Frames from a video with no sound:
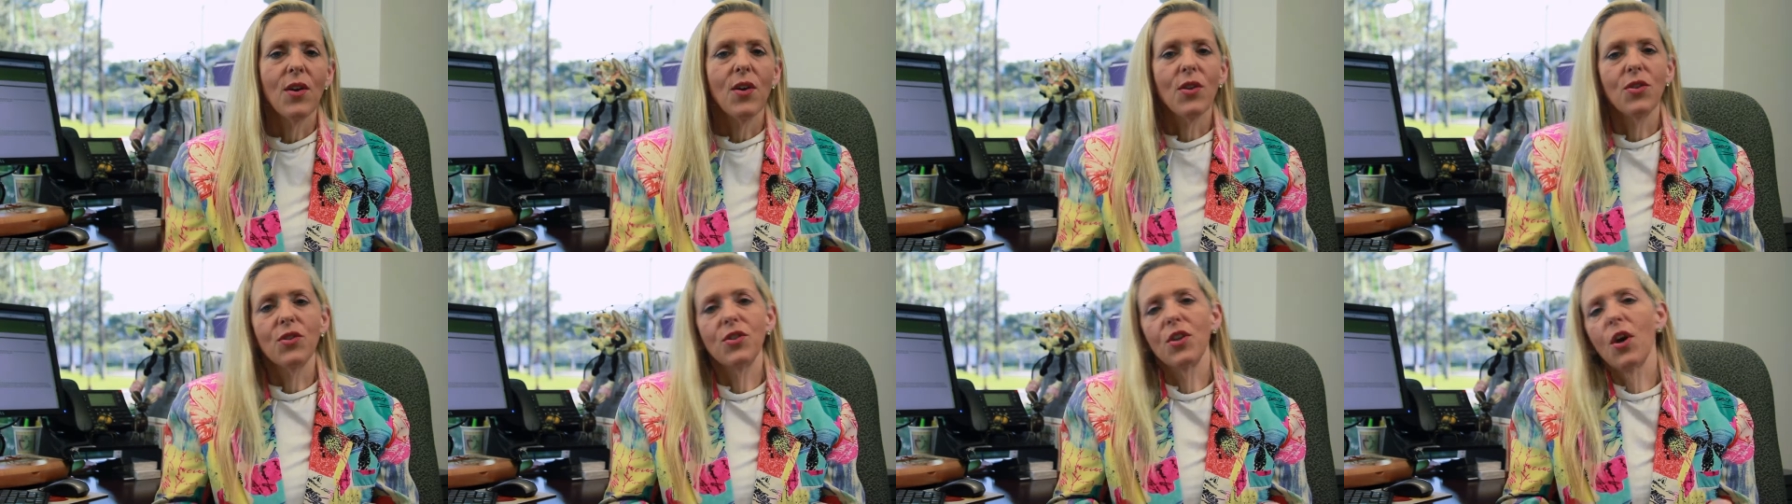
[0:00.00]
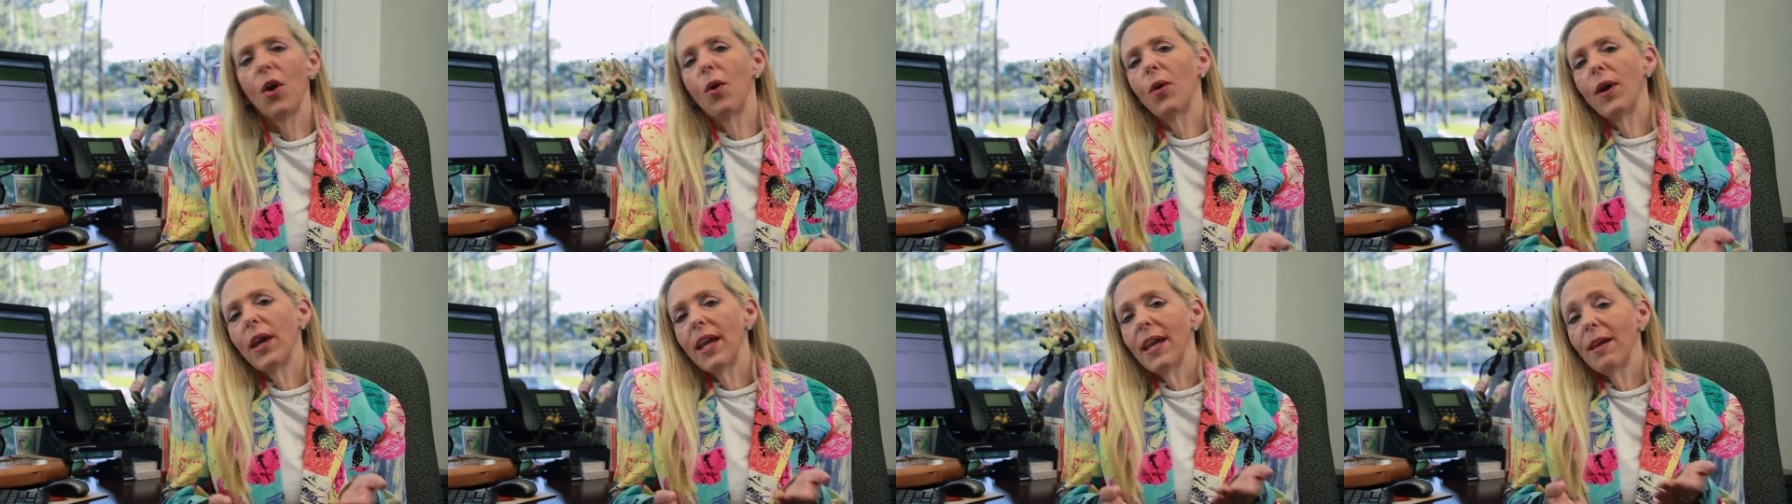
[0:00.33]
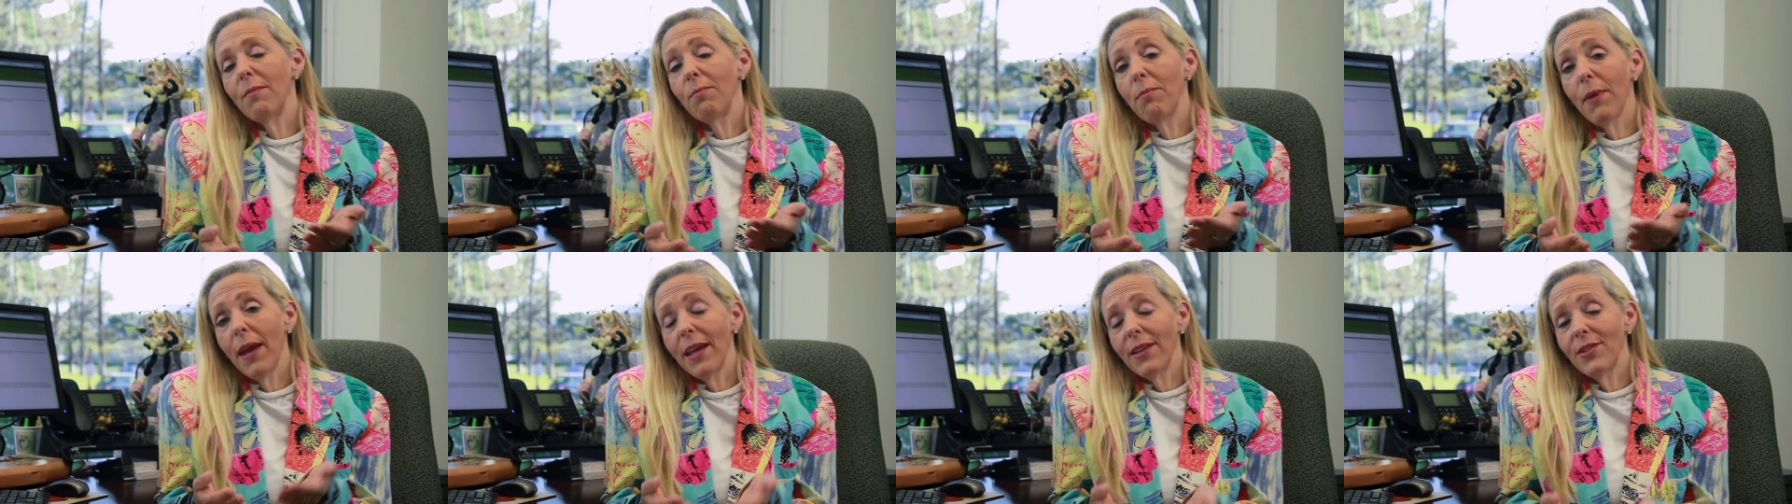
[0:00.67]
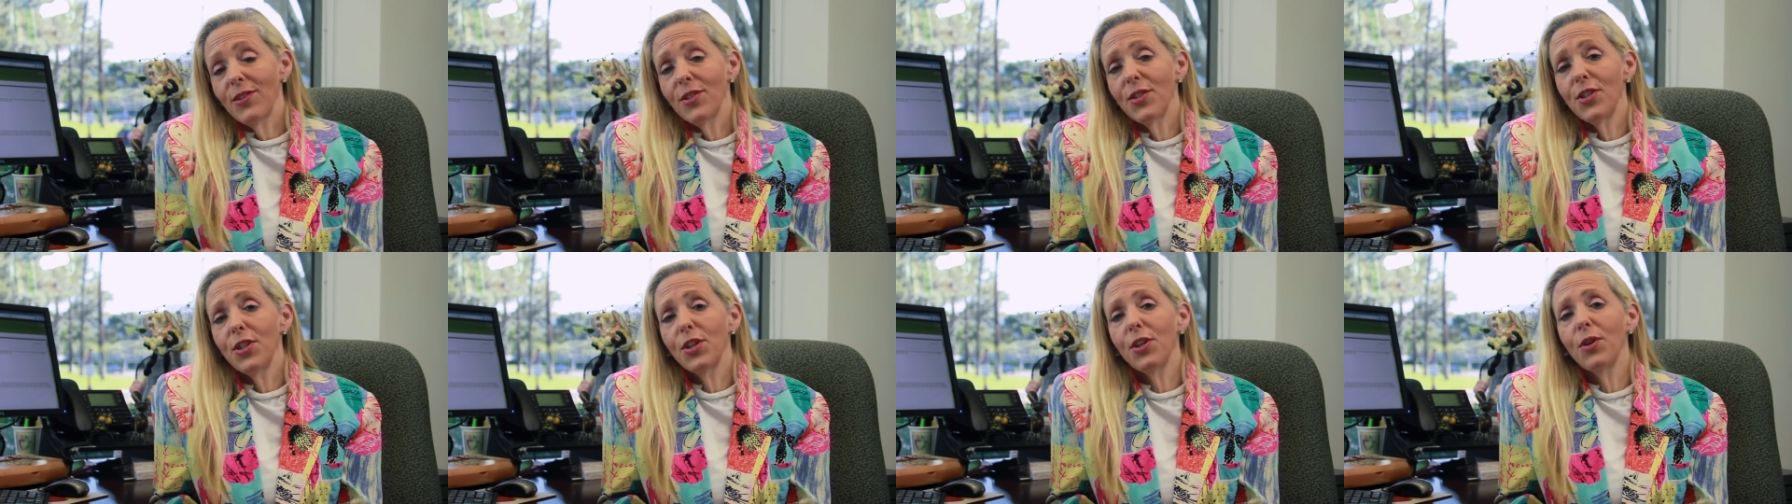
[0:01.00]
So in
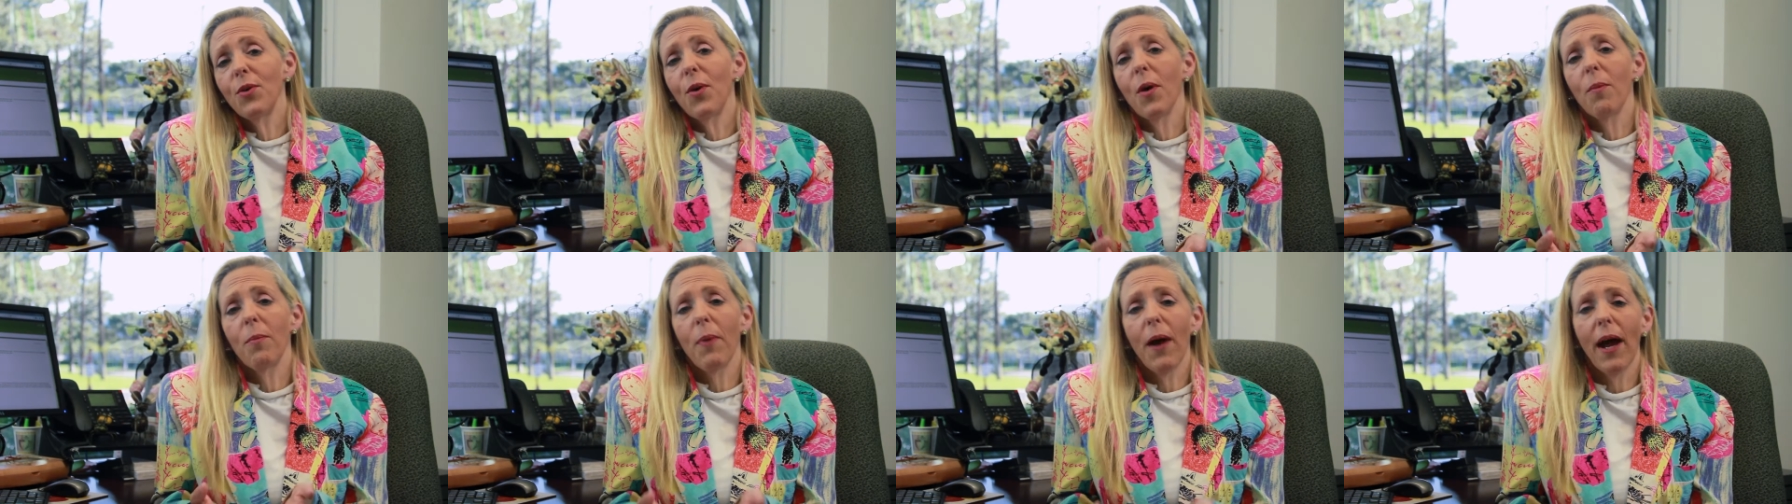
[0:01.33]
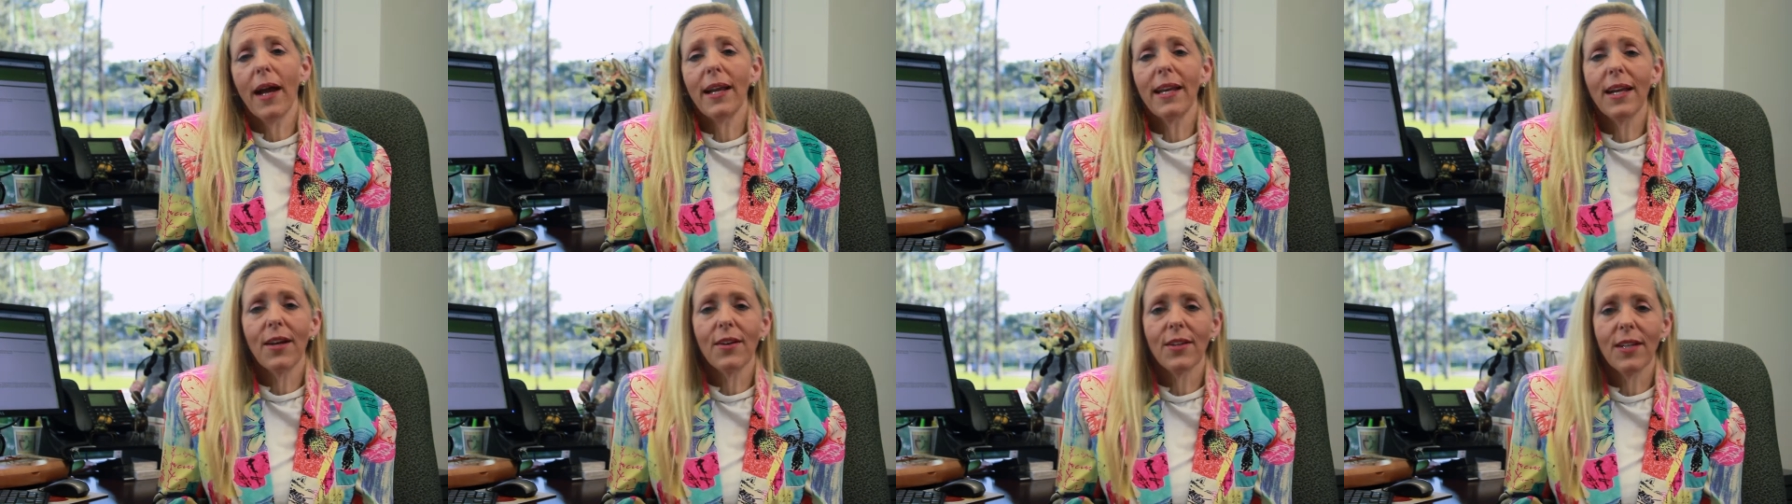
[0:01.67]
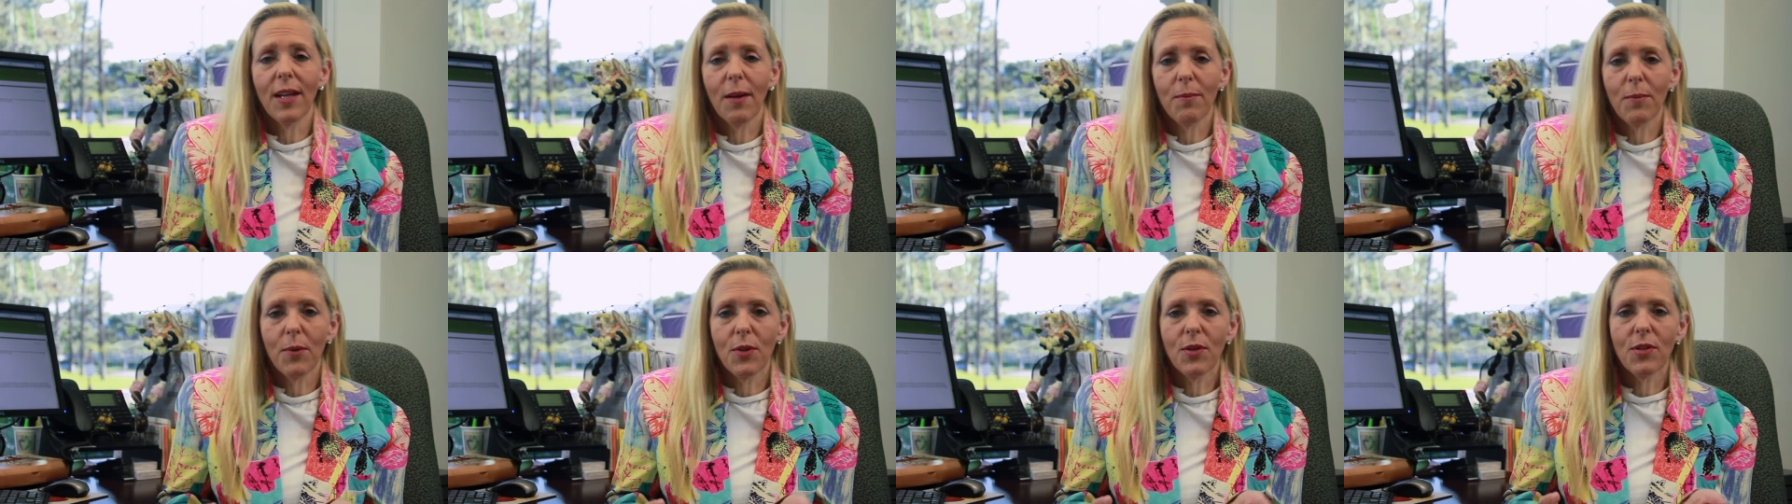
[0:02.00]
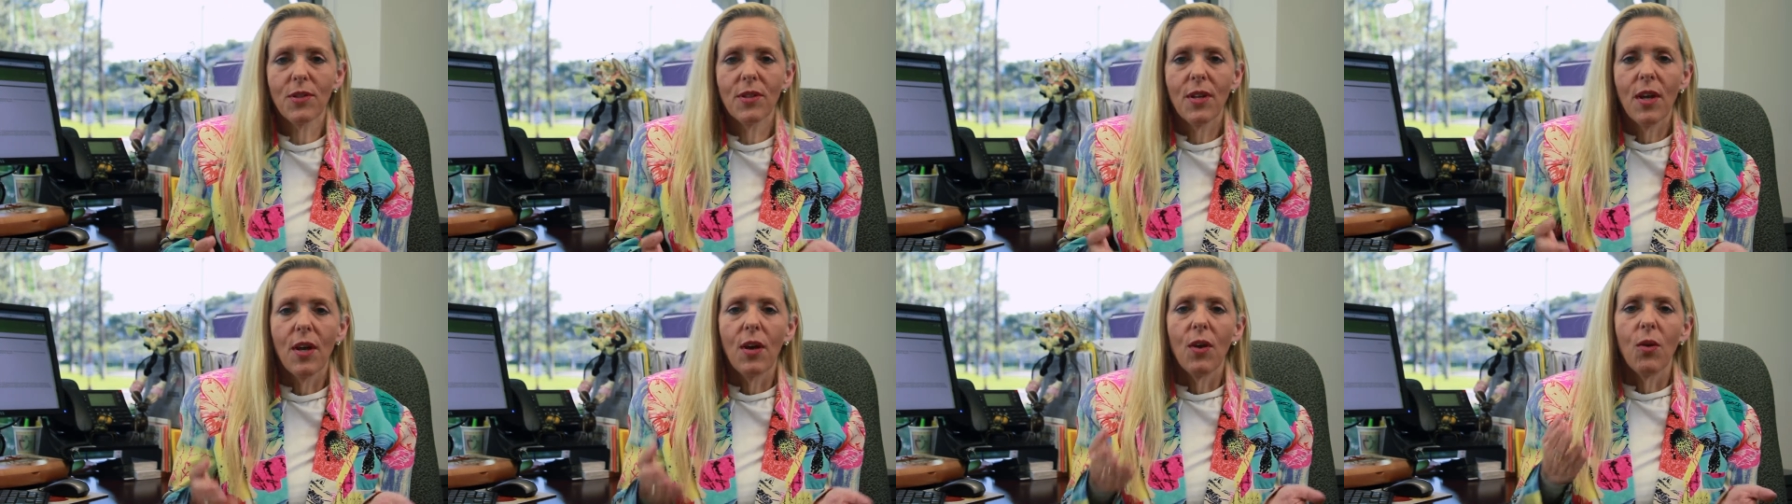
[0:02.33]
base 2, or binary numbers,